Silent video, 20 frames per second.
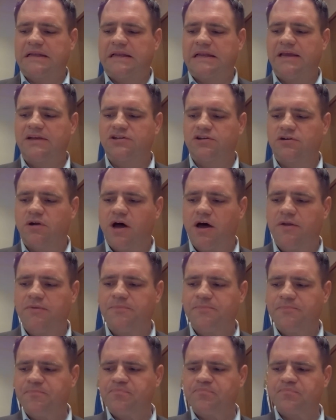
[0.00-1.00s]
later
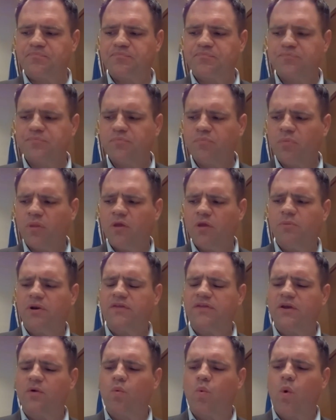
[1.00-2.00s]
on. But I
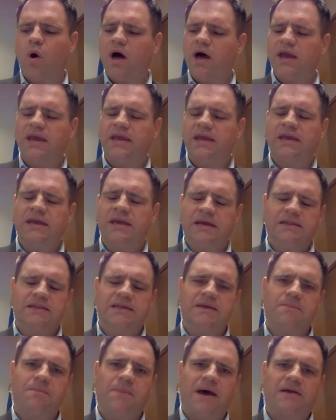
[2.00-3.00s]
think why the
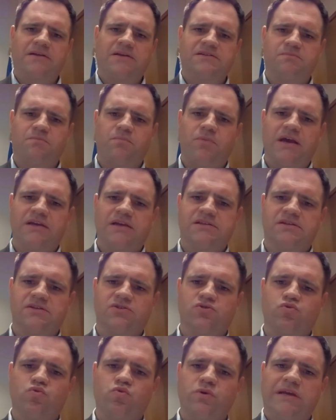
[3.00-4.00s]
impact of Brexit
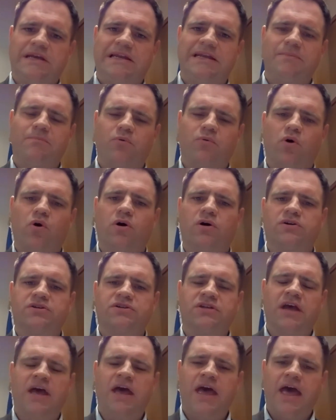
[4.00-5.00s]
has really brought
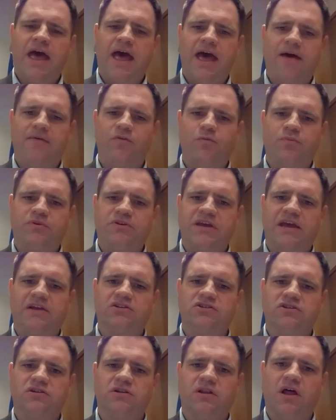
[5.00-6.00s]
the
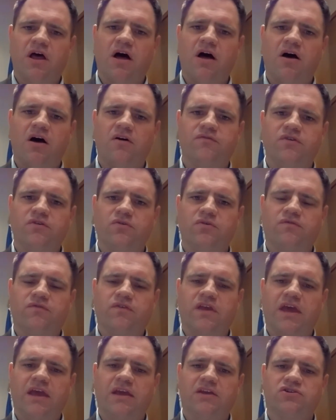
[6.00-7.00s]
potential of
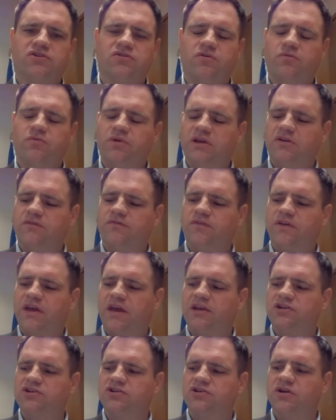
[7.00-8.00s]
unification or
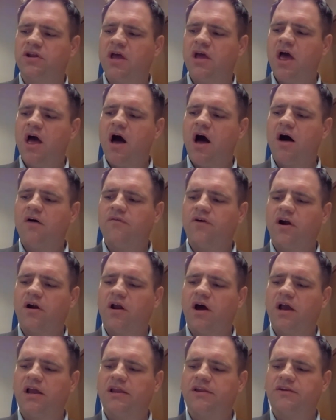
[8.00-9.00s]
reunification of our
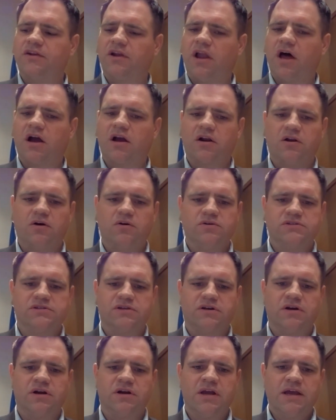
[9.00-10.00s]
island a lot
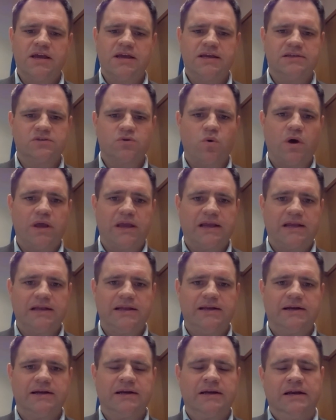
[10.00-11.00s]
closer is quite
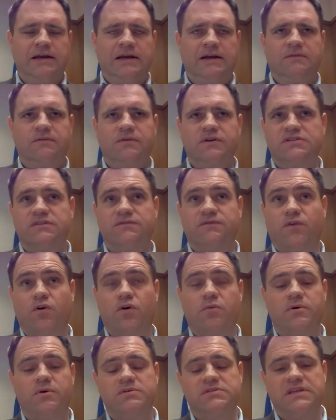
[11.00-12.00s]
clear. First and
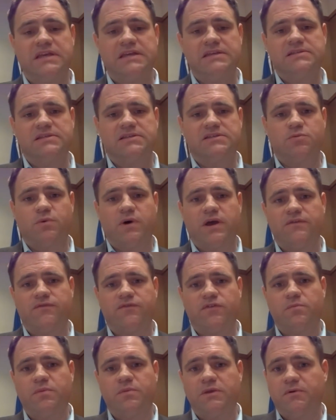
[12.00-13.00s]
foremost, the easiest way for
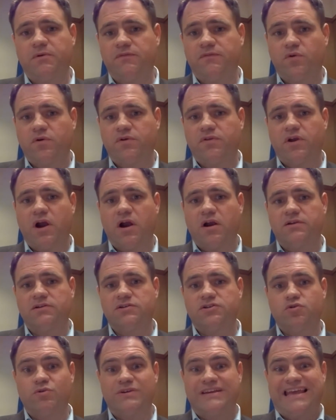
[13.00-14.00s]
the people of Northern Ireland
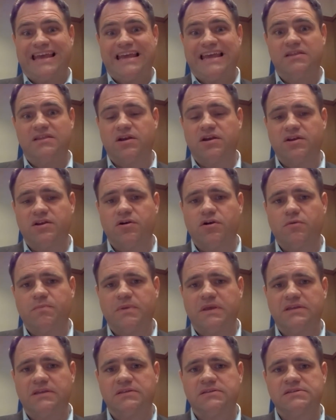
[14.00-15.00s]
to regain their
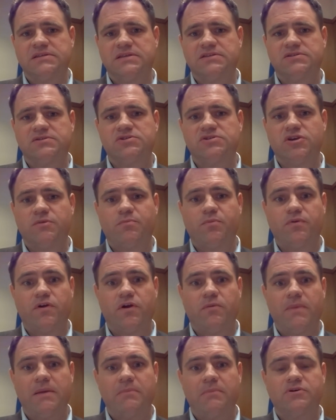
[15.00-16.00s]
European citizenship or their
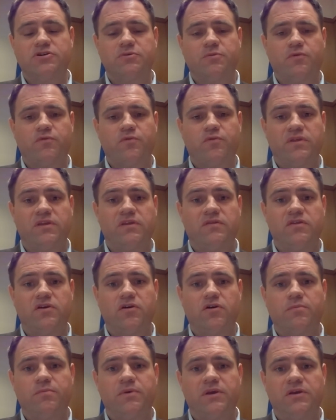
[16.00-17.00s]
membership within the
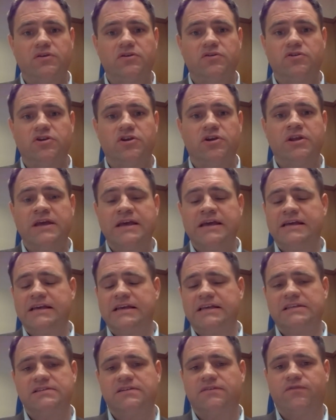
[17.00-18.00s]
European Union
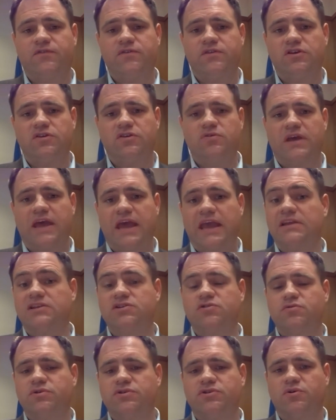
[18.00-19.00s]
isn't for the UK
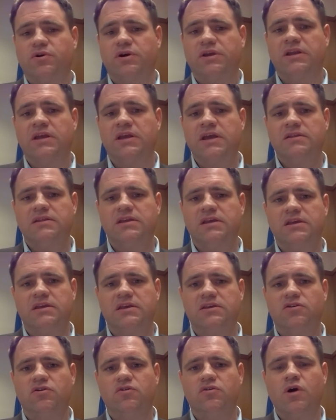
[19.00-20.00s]
to rejoin the
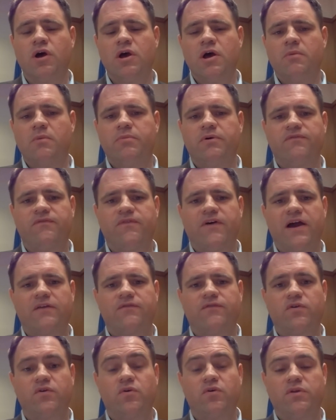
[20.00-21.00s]
EU, but in fact
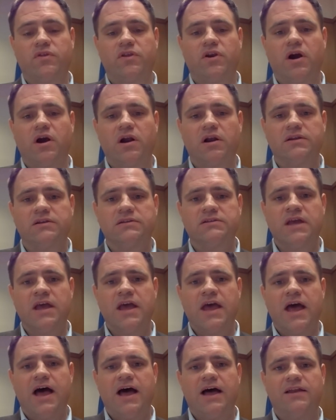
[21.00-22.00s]
for Northern Ireland
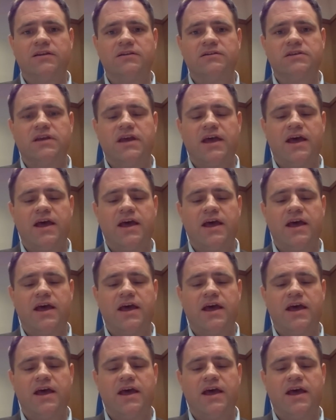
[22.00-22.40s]
and